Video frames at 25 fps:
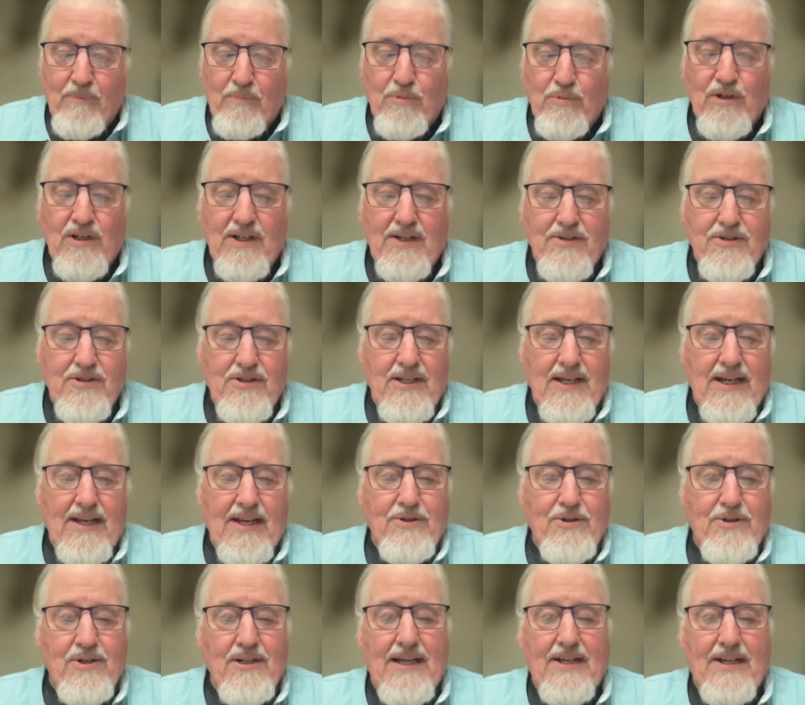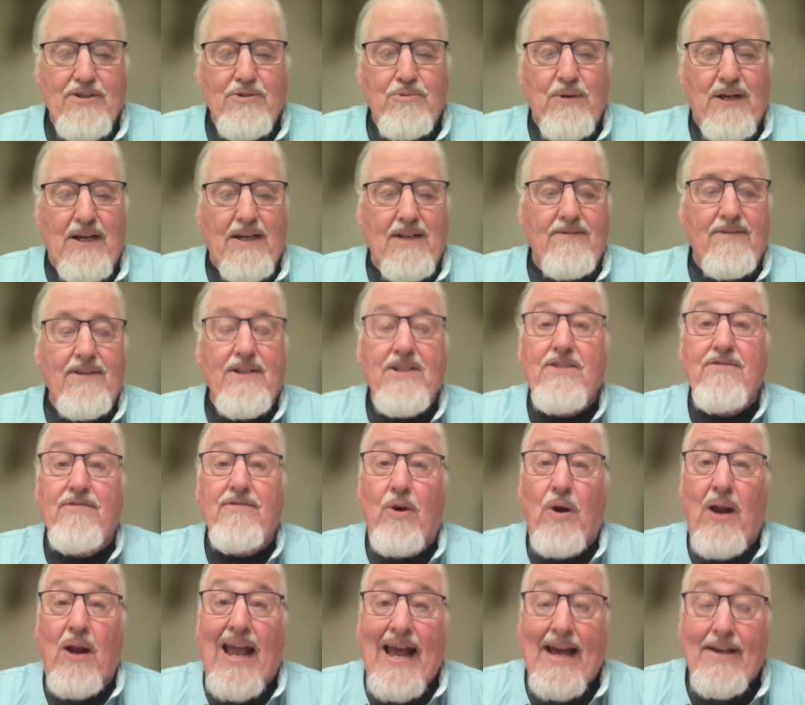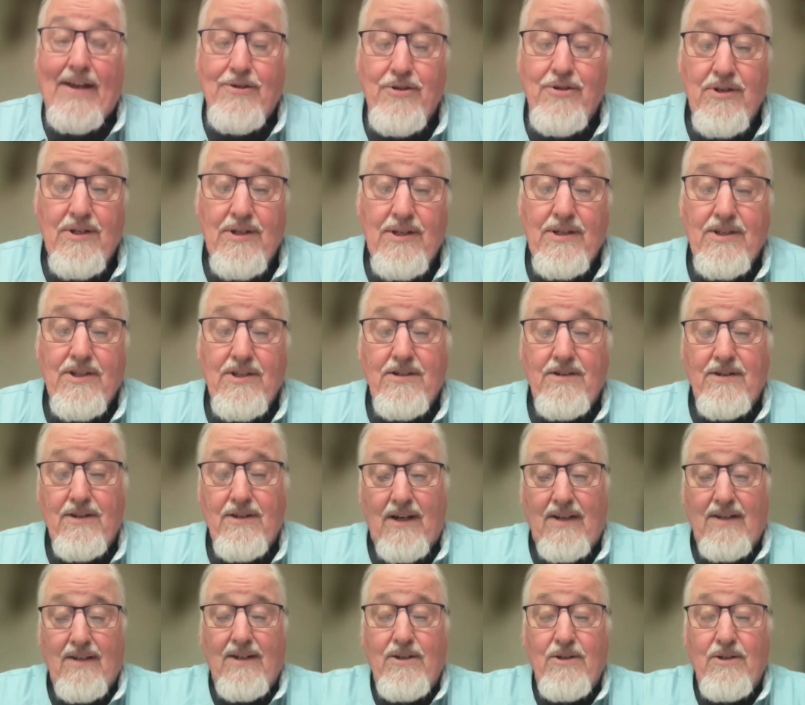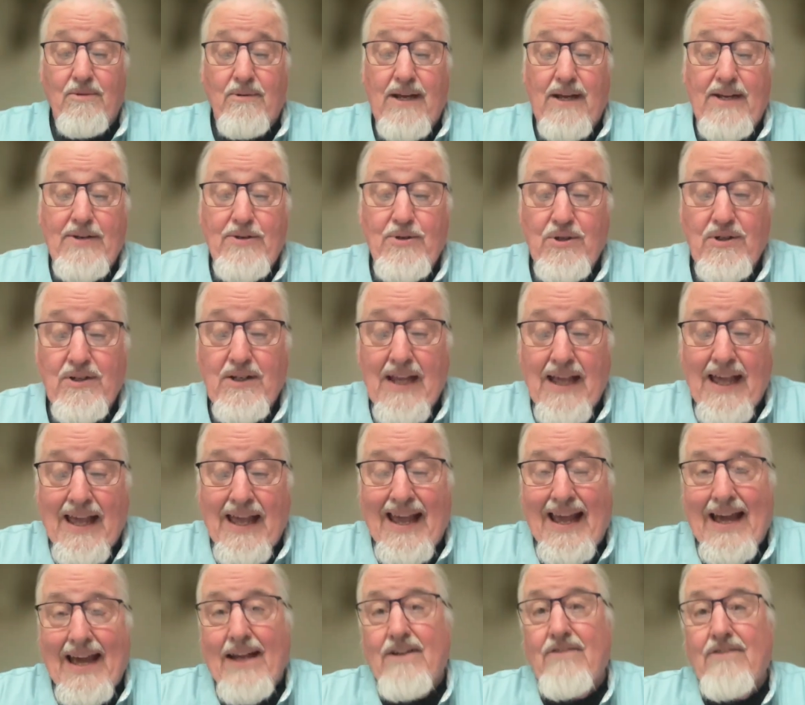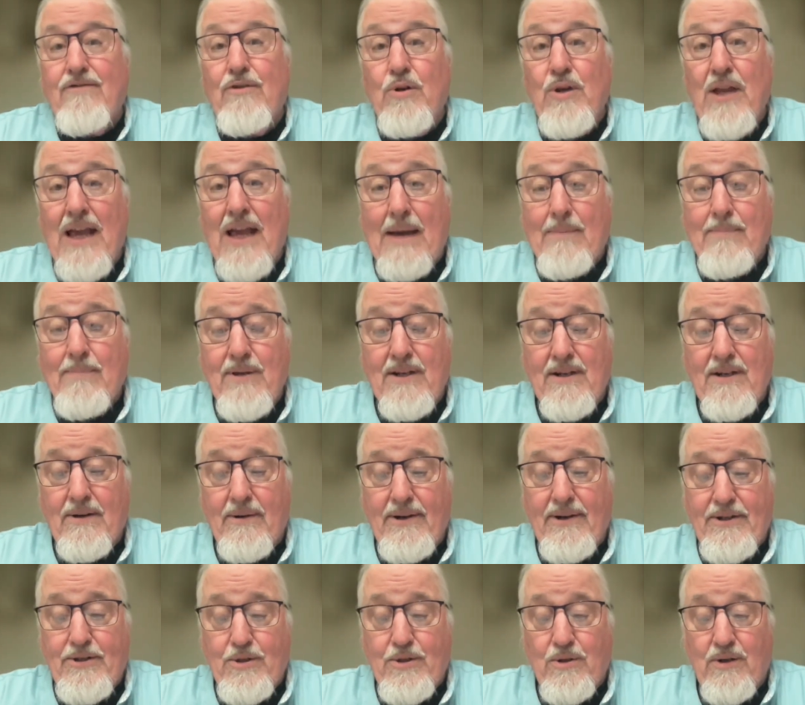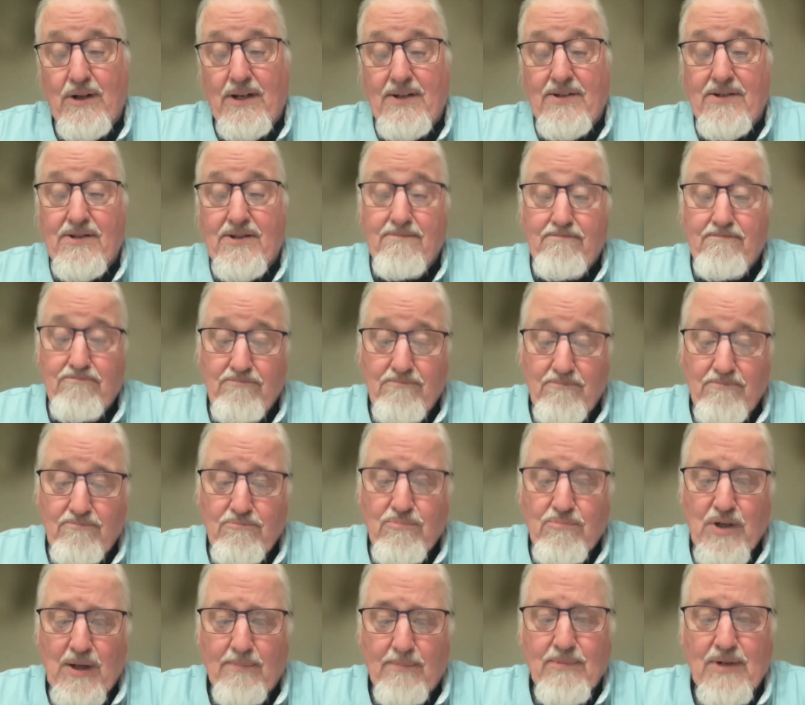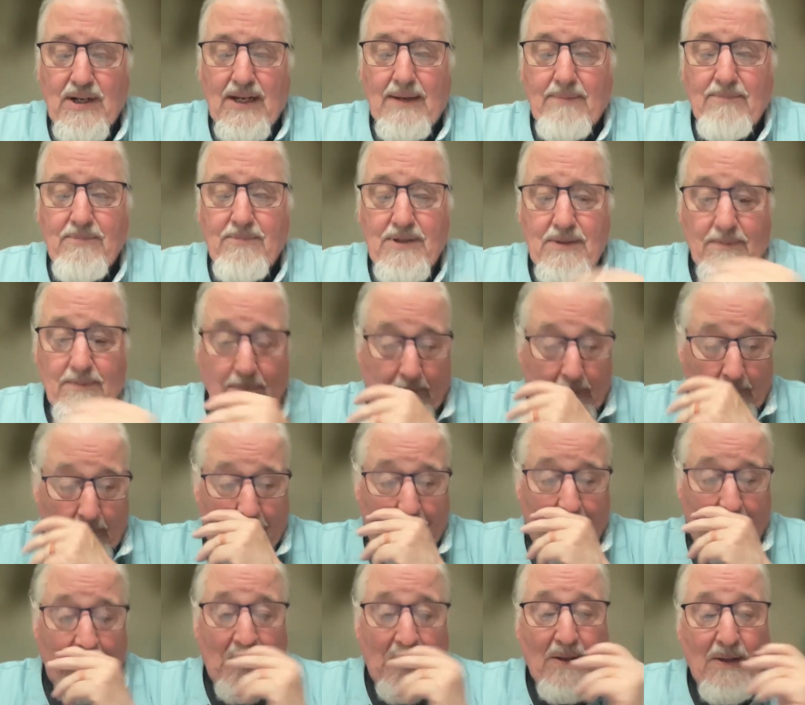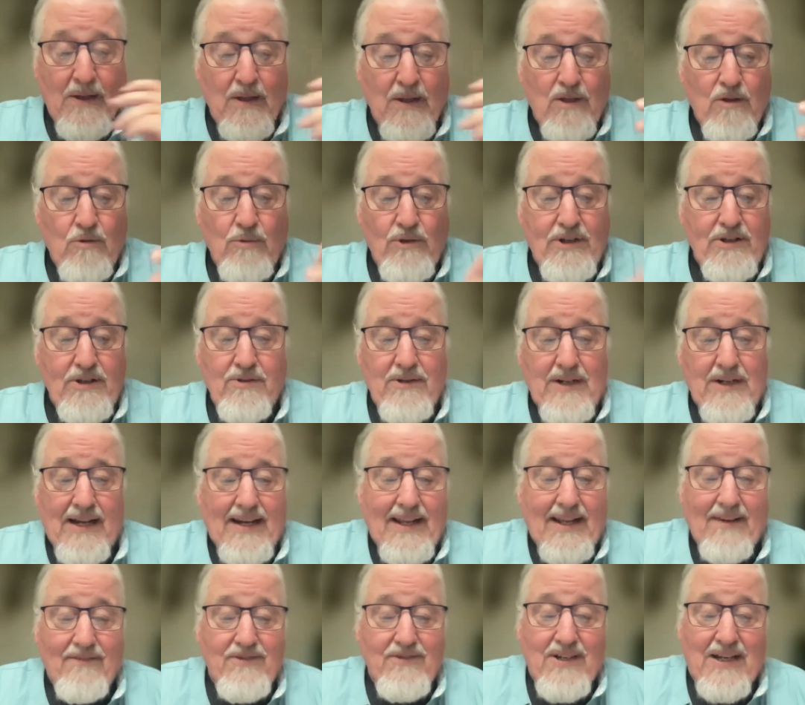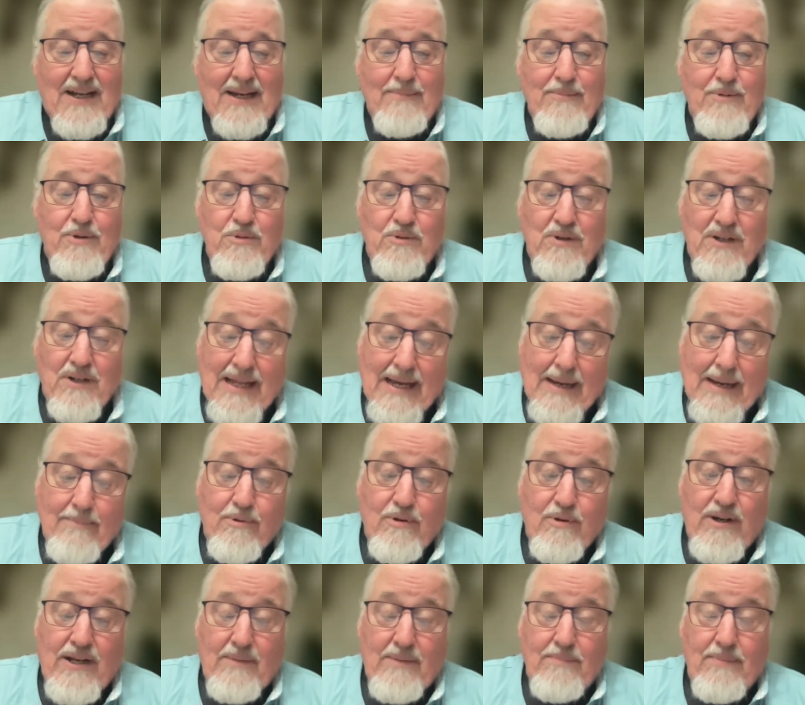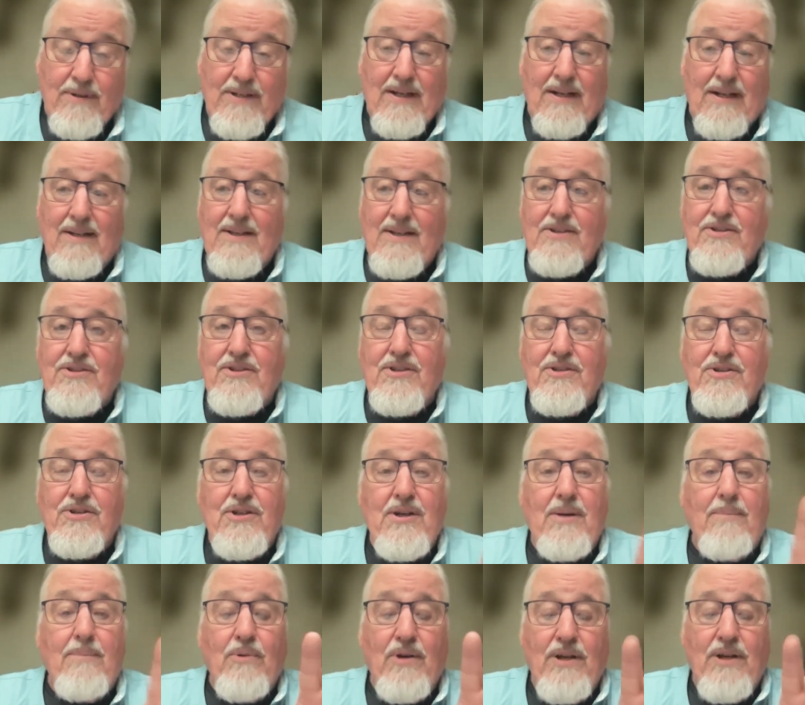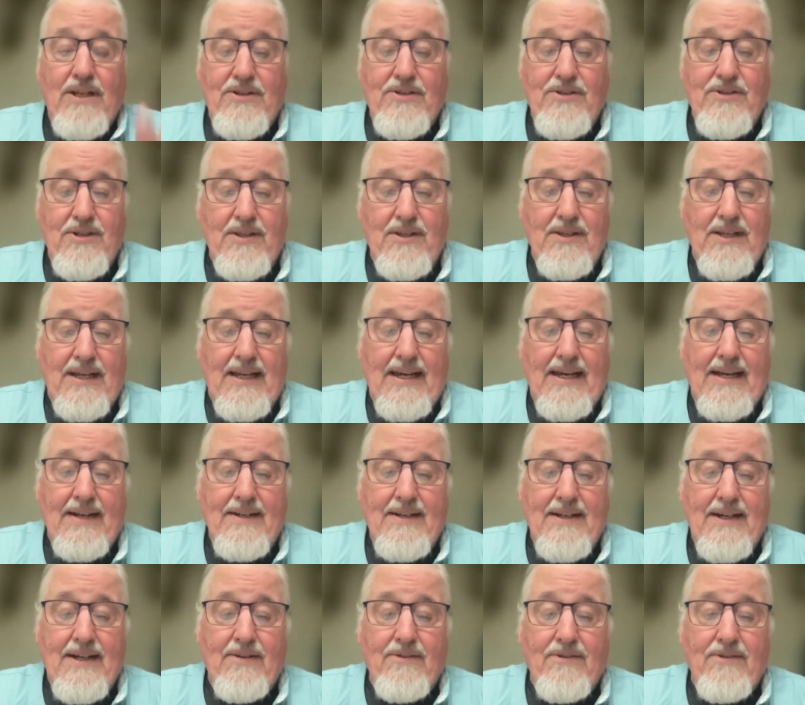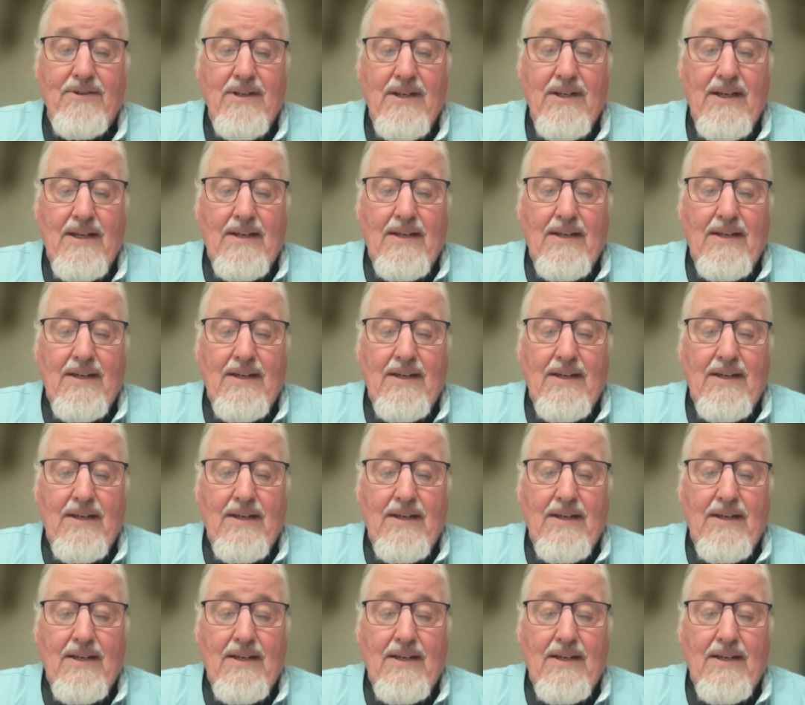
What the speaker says: Pronunciation has relevance for assonance, alliteration, and vocabulary choice, sometimes. We do not have time to elaborate, but I'll list a summary. It's in the handout.